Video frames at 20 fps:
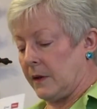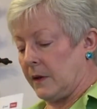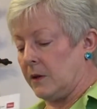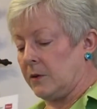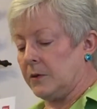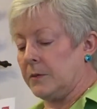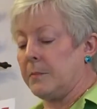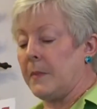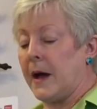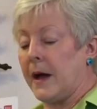
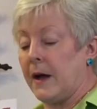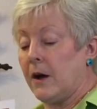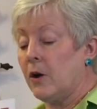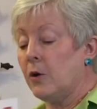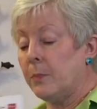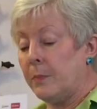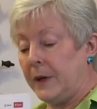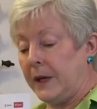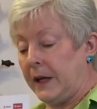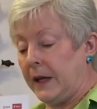or my
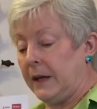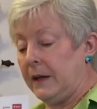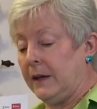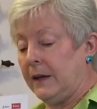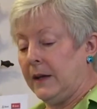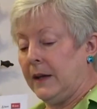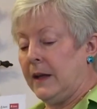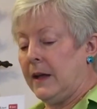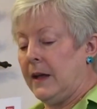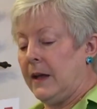opening,
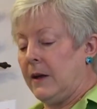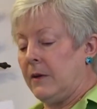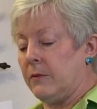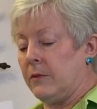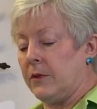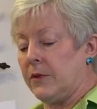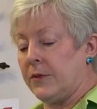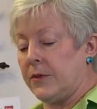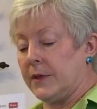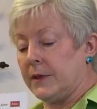
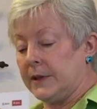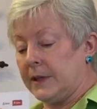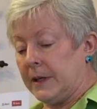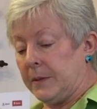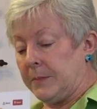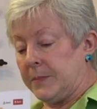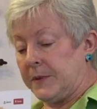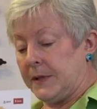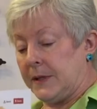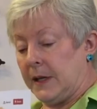with the
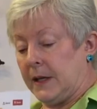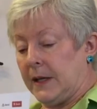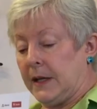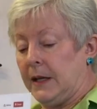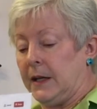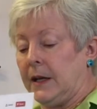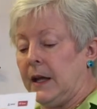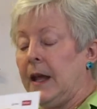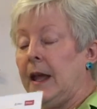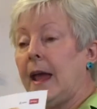lips in
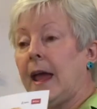it,